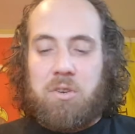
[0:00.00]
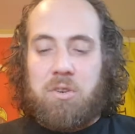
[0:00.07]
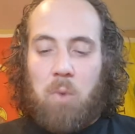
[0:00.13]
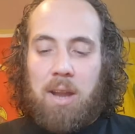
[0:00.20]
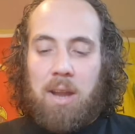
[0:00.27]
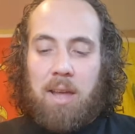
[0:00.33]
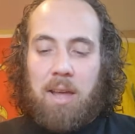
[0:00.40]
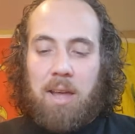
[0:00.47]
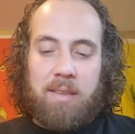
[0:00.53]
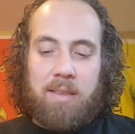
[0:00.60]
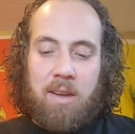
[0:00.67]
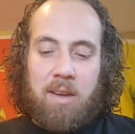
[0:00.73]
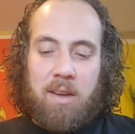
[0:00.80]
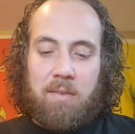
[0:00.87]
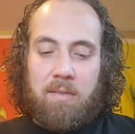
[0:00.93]

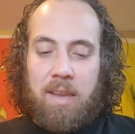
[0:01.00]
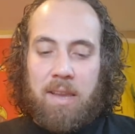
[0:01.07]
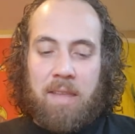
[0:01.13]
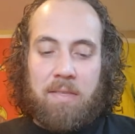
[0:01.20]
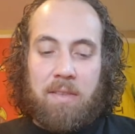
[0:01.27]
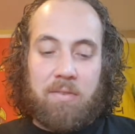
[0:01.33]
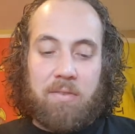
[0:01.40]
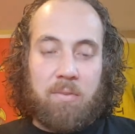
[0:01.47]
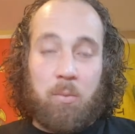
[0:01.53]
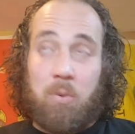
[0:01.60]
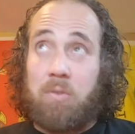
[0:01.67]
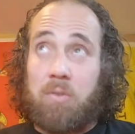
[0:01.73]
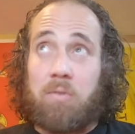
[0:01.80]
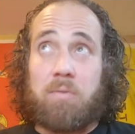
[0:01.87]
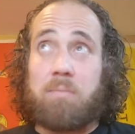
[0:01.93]
lockdown. Again, this
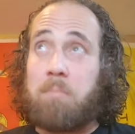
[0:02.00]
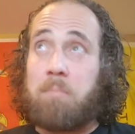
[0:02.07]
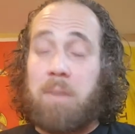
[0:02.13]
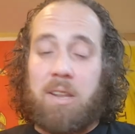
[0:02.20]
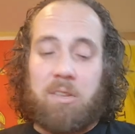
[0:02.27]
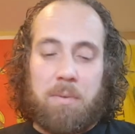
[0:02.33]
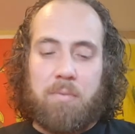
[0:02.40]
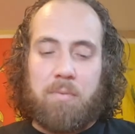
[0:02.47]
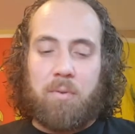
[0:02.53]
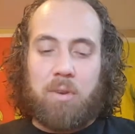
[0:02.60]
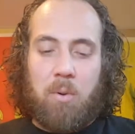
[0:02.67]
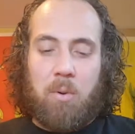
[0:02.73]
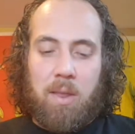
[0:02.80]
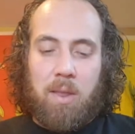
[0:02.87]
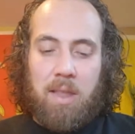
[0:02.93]
was minutes before
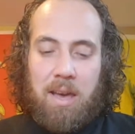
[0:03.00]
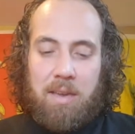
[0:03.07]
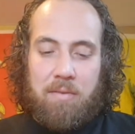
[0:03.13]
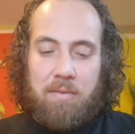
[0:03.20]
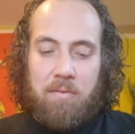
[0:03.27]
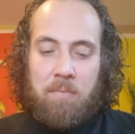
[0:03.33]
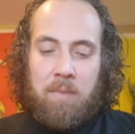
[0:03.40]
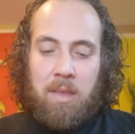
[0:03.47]
going live.